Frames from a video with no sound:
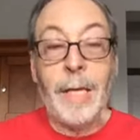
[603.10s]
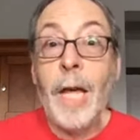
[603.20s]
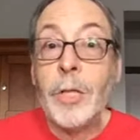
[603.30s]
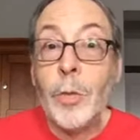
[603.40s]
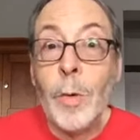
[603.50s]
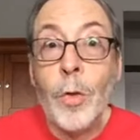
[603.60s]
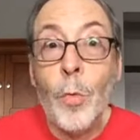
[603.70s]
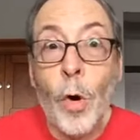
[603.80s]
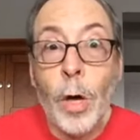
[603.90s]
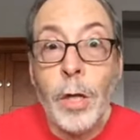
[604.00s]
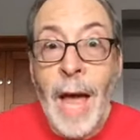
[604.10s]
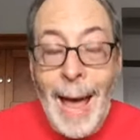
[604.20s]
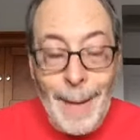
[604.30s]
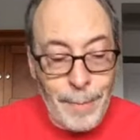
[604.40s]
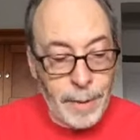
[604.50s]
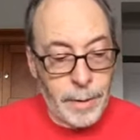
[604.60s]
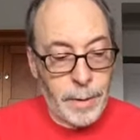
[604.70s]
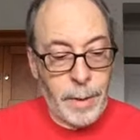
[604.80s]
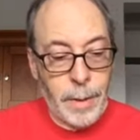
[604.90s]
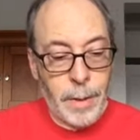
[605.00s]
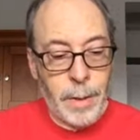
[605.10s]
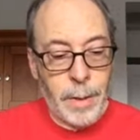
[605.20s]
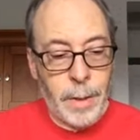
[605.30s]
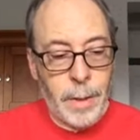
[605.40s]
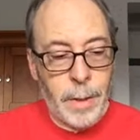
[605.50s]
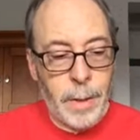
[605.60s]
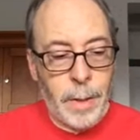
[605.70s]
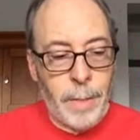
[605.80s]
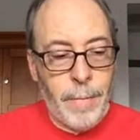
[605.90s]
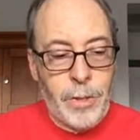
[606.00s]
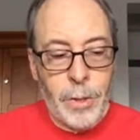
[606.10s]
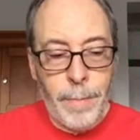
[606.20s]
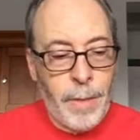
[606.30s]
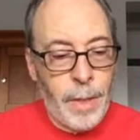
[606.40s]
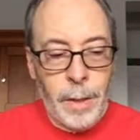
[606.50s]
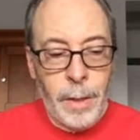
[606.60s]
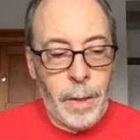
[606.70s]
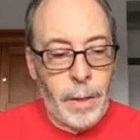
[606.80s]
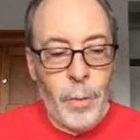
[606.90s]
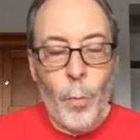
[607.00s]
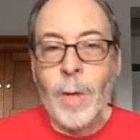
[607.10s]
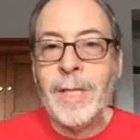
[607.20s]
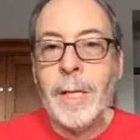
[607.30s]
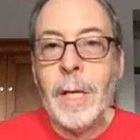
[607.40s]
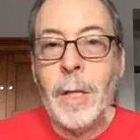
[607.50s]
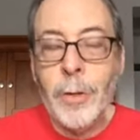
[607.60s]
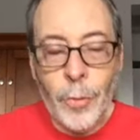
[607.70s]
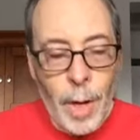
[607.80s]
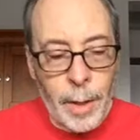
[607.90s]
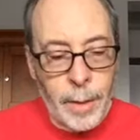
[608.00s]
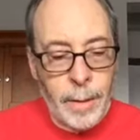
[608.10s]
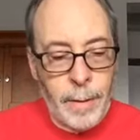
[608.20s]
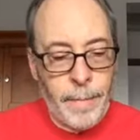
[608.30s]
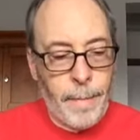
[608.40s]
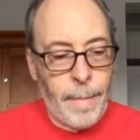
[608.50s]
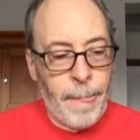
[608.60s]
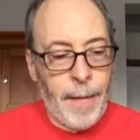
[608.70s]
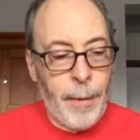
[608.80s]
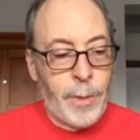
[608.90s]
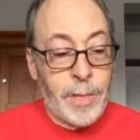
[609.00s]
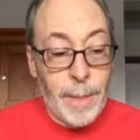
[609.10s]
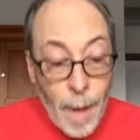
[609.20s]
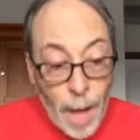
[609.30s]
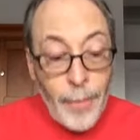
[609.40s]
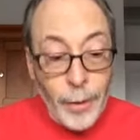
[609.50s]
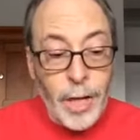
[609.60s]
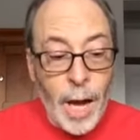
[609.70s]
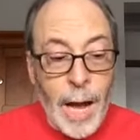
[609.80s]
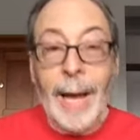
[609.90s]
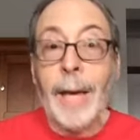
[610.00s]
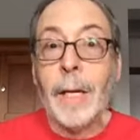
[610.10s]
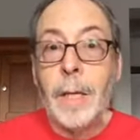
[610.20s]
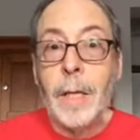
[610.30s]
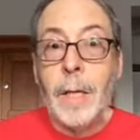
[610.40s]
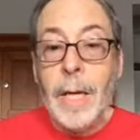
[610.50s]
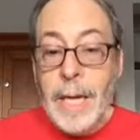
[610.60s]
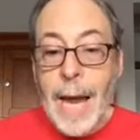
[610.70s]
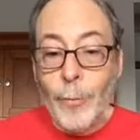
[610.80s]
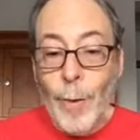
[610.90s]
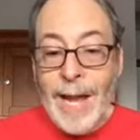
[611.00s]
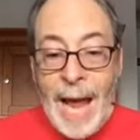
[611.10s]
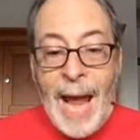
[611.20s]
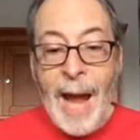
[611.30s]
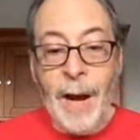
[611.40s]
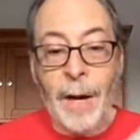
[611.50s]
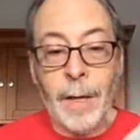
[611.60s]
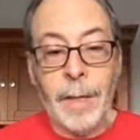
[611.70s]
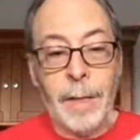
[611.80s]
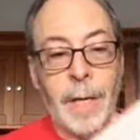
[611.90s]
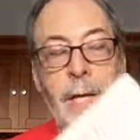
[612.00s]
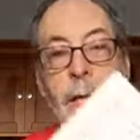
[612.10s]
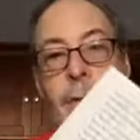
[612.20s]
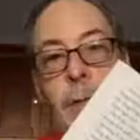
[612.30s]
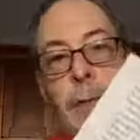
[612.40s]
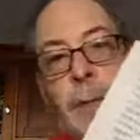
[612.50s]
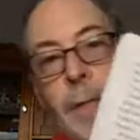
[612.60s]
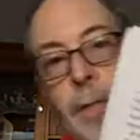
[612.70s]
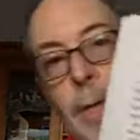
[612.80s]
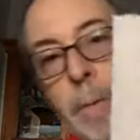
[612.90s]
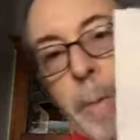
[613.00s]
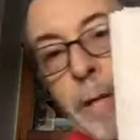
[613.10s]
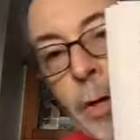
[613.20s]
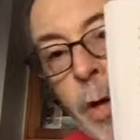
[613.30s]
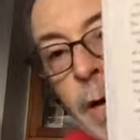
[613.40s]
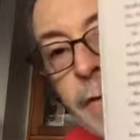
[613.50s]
thing in the history of the world happened. Mr. Bill wasn't in the truck. It was some other guy. He had red hair. And here's Jim's picture